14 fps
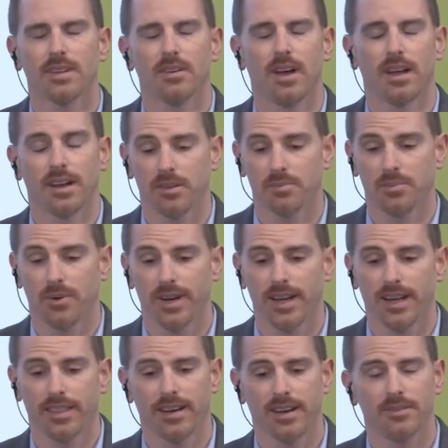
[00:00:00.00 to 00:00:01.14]
Another point I
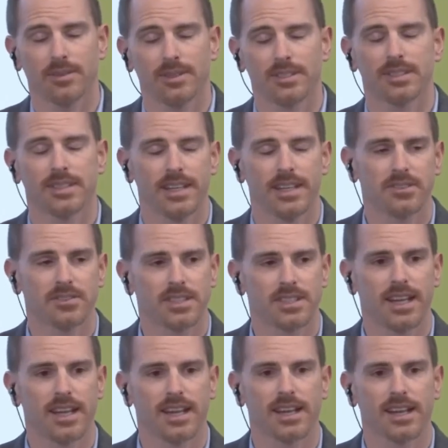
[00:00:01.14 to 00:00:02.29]
thought was
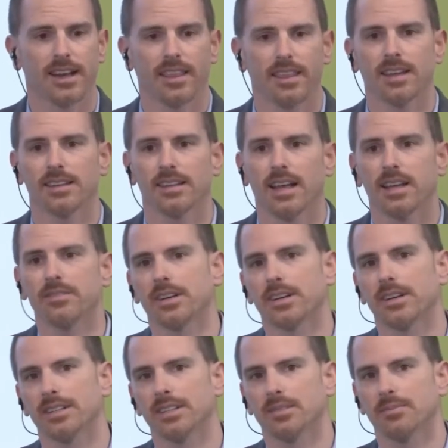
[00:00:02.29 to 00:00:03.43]
interesting, and I think a lot of our
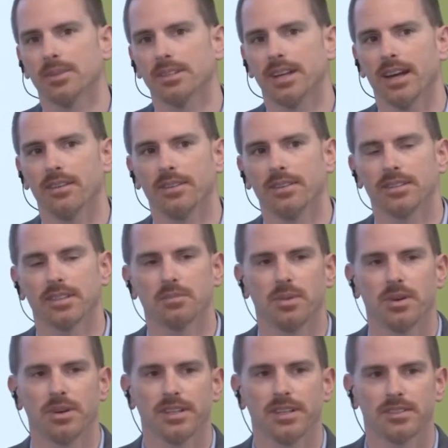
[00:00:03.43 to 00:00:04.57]
customers have this
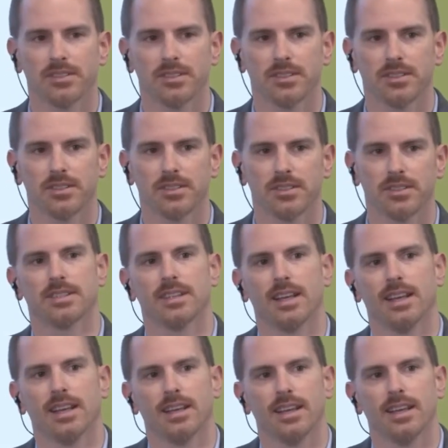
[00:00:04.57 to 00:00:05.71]
experience too, is
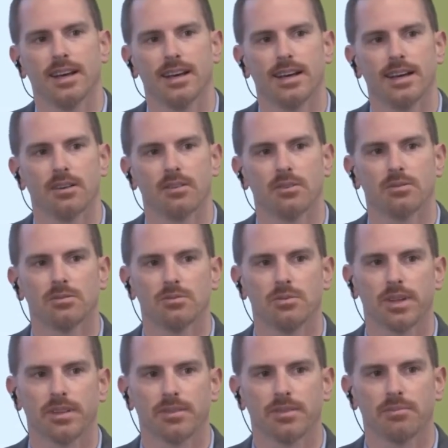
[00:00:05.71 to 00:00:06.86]

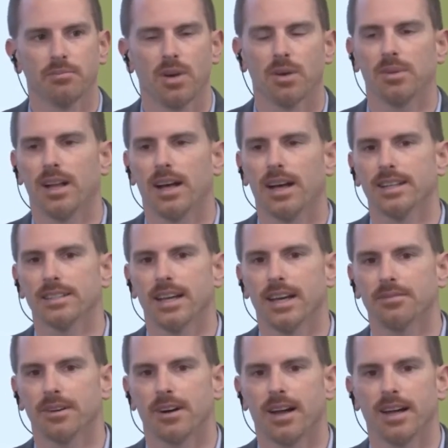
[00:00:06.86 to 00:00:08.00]
with Mobile Eye and
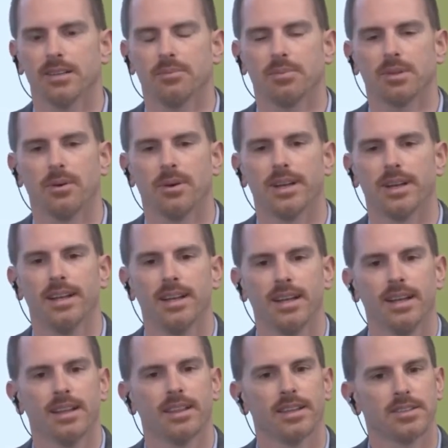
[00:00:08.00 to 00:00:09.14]
Sapphire Eye deployed,
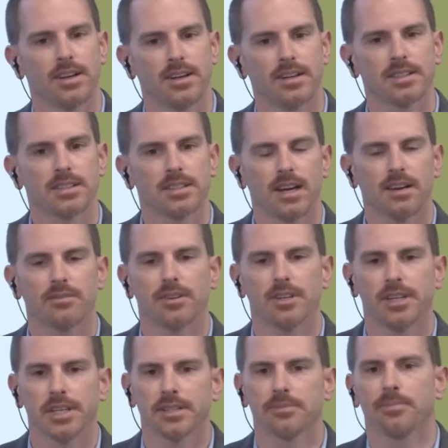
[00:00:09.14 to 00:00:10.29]
they start
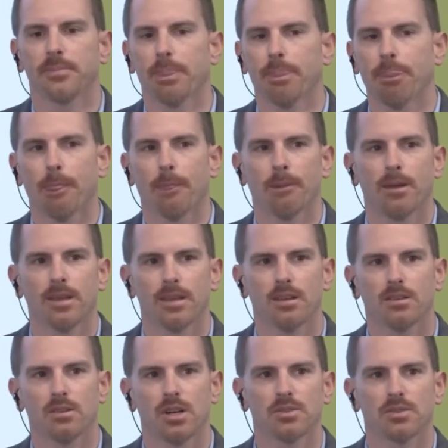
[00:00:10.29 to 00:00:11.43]
discovering,
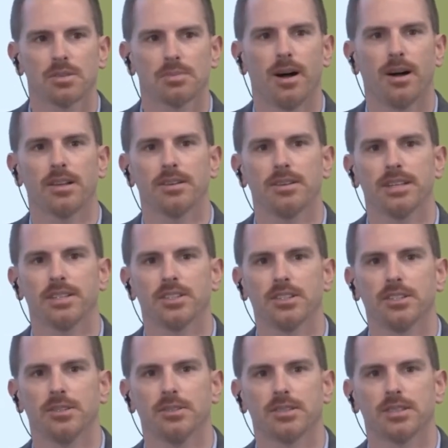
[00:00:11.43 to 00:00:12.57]
you know, smaller
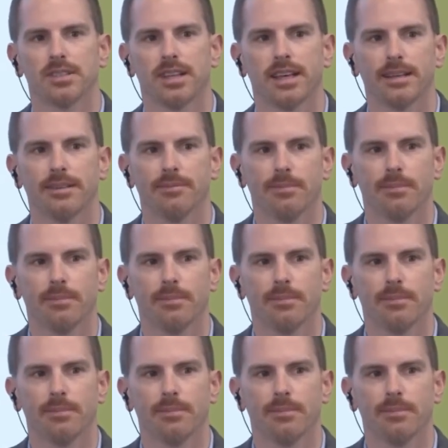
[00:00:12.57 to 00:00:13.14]
issues that